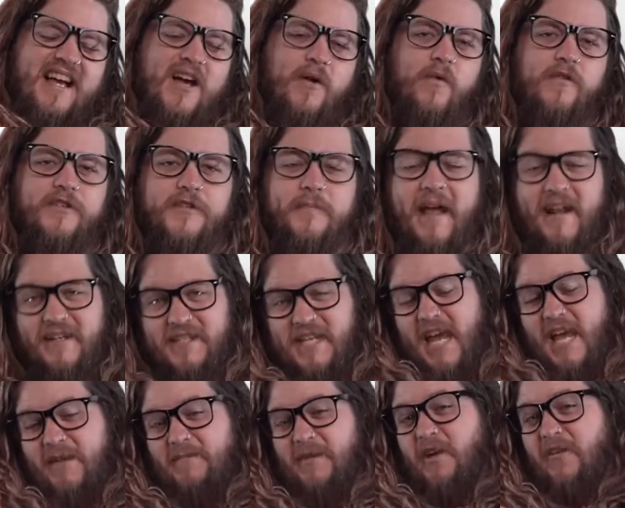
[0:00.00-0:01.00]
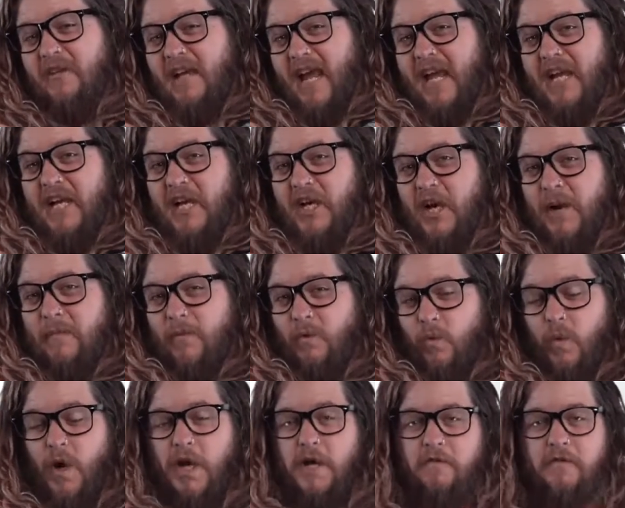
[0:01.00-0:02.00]
Well, it's about time y'all got here. I've been
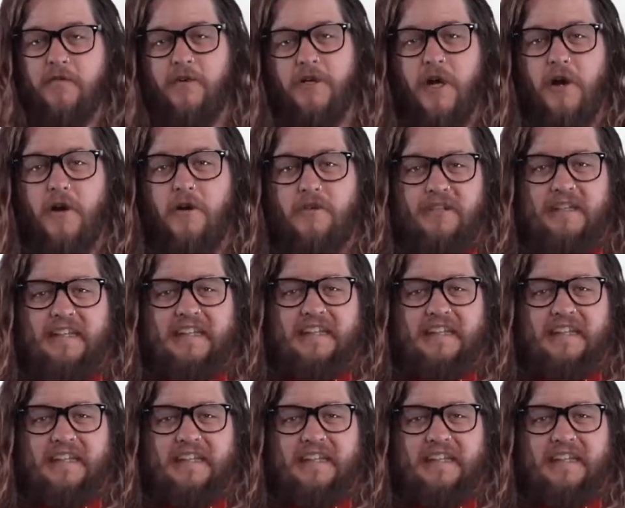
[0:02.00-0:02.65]
waiting for y'all.